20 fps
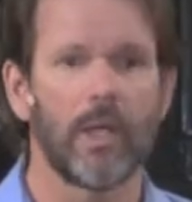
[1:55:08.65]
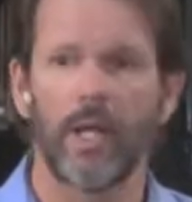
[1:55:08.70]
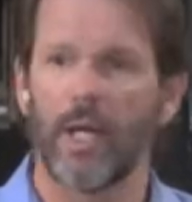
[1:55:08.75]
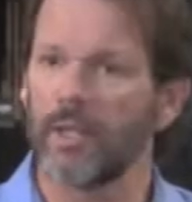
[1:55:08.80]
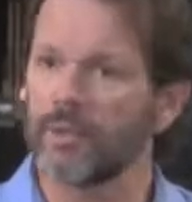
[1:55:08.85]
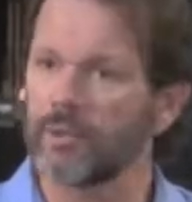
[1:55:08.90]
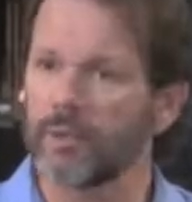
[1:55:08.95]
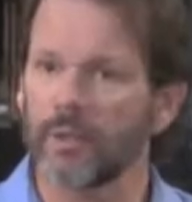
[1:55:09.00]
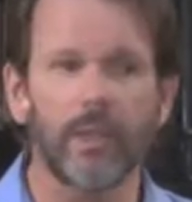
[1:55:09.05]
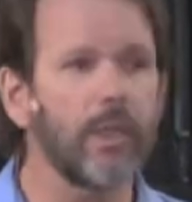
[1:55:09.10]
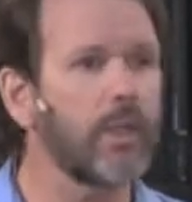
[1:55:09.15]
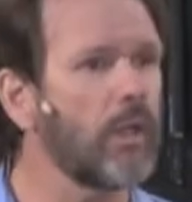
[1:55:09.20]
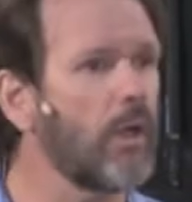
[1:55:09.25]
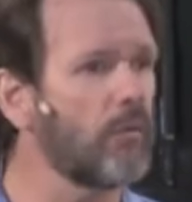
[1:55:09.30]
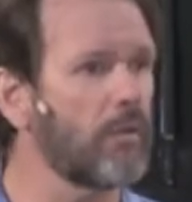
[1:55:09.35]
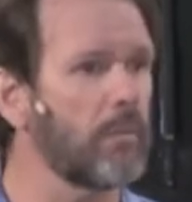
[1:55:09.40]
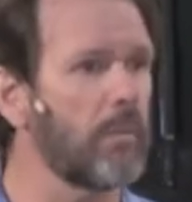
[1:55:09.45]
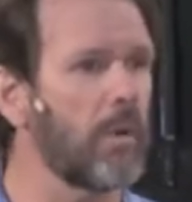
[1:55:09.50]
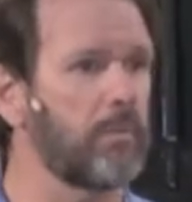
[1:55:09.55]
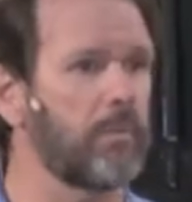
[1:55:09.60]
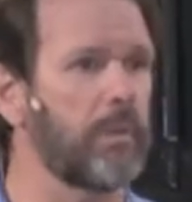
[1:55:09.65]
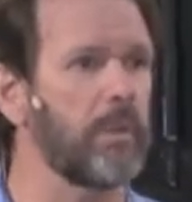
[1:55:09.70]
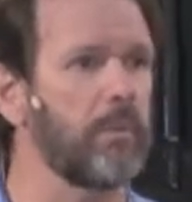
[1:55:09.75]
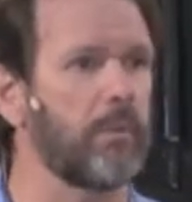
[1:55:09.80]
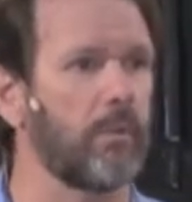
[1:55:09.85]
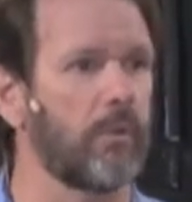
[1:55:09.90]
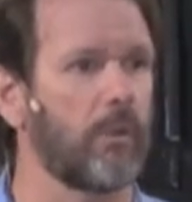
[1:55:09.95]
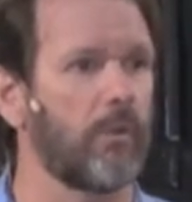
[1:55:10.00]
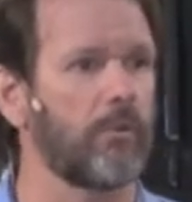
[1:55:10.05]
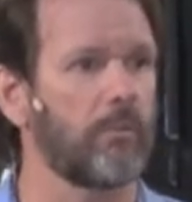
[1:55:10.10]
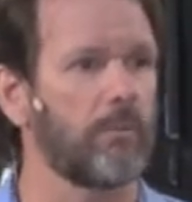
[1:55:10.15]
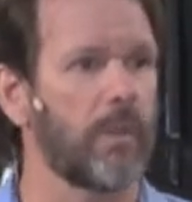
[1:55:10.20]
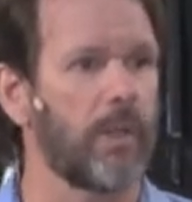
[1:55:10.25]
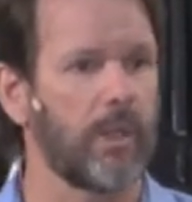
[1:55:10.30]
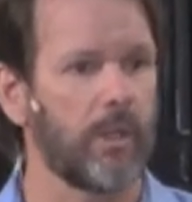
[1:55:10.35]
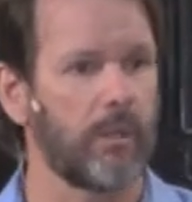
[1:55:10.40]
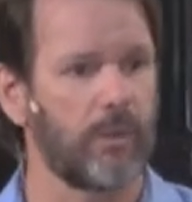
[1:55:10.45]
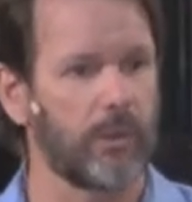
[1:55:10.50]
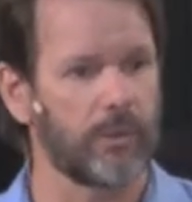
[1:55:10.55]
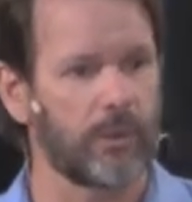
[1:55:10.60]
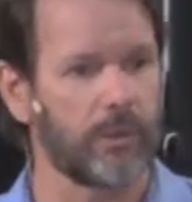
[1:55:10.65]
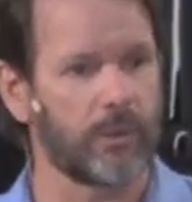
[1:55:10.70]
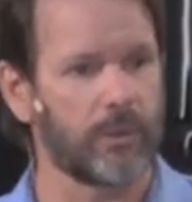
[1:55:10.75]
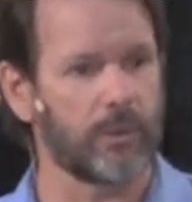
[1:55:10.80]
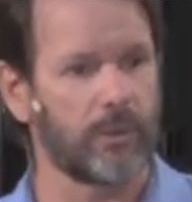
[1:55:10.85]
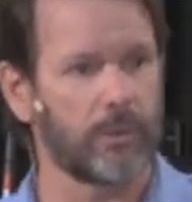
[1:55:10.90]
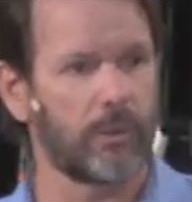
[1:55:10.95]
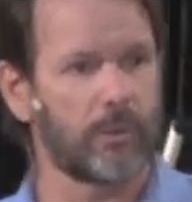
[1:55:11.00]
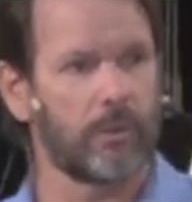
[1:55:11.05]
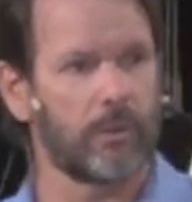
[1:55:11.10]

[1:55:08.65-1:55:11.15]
as king over my people, over my heritage.